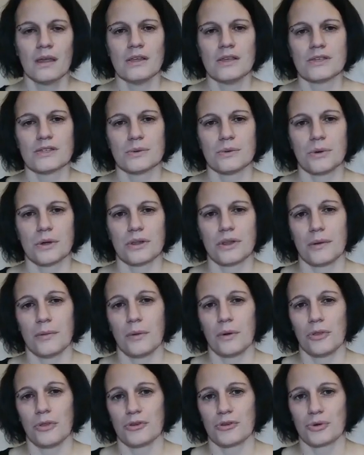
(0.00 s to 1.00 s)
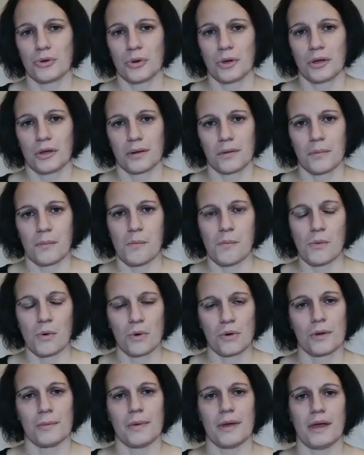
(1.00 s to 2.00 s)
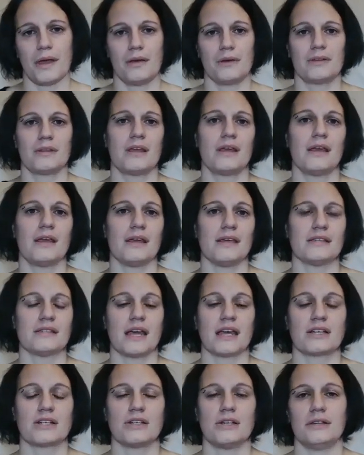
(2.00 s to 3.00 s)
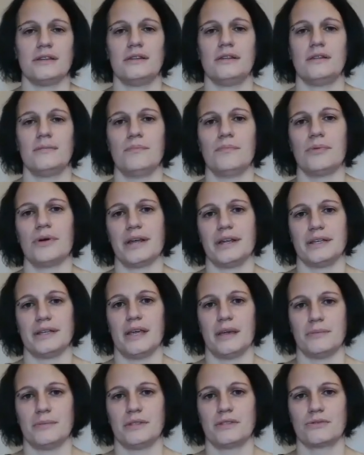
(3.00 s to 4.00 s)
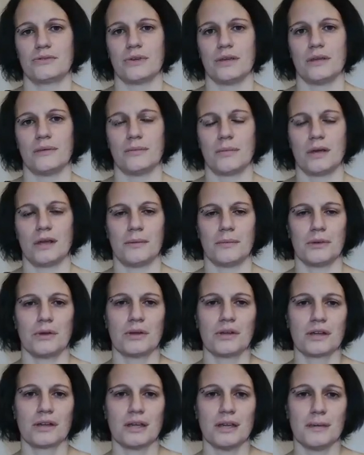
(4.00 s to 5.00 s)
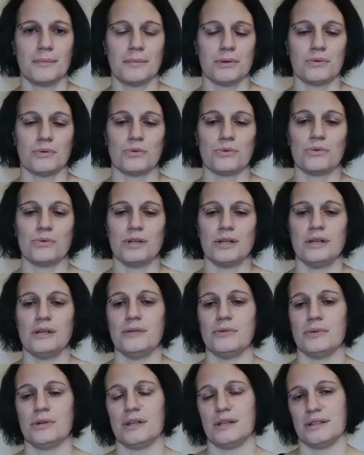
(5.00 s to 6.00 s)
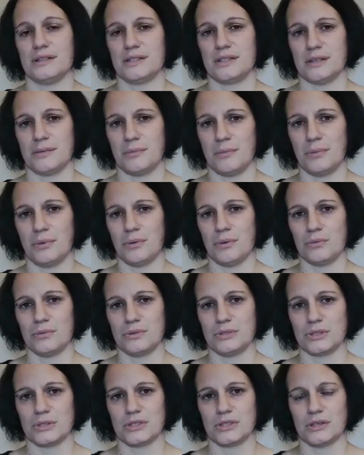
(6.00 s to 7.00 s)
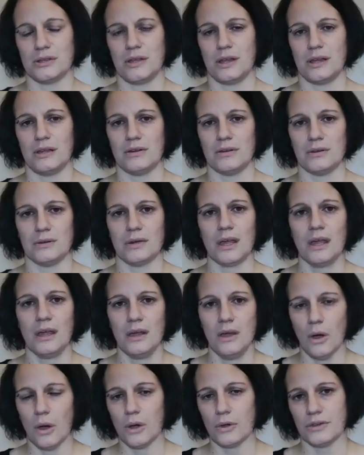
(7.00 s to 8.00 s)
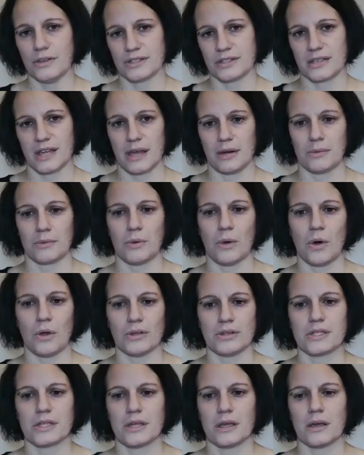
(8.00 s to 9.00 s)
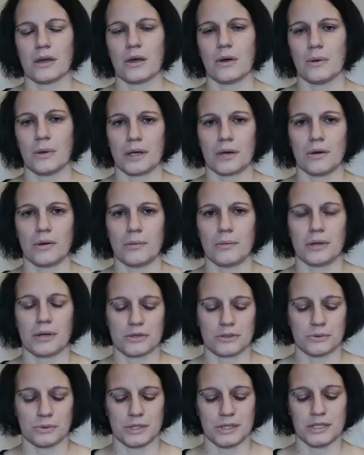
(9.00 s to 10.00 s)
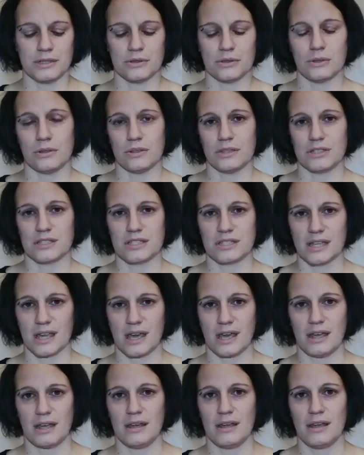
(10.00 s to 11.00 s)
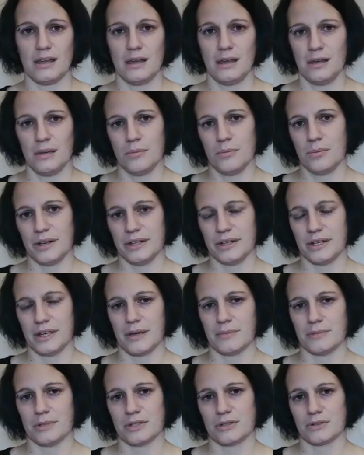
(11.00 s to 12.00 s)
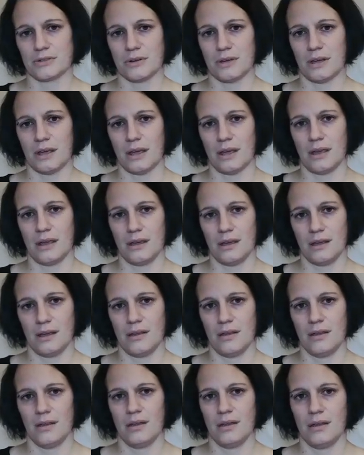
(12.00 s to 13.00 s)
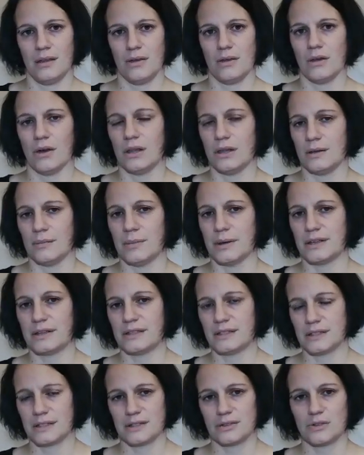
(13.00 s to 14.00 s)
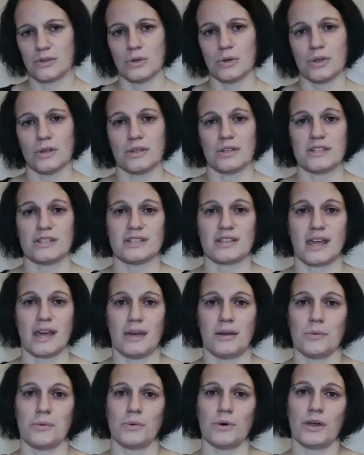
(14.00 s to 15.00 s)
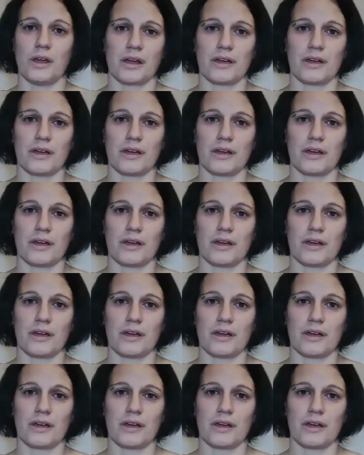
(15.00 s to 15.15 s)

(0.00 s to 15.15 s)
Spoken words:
So what I want to talk more about is actually brain chemistry, and I'm going to keep it really, really simple just so that you understand what's going on, because we need to understand brain chemistry a little bit to understand what a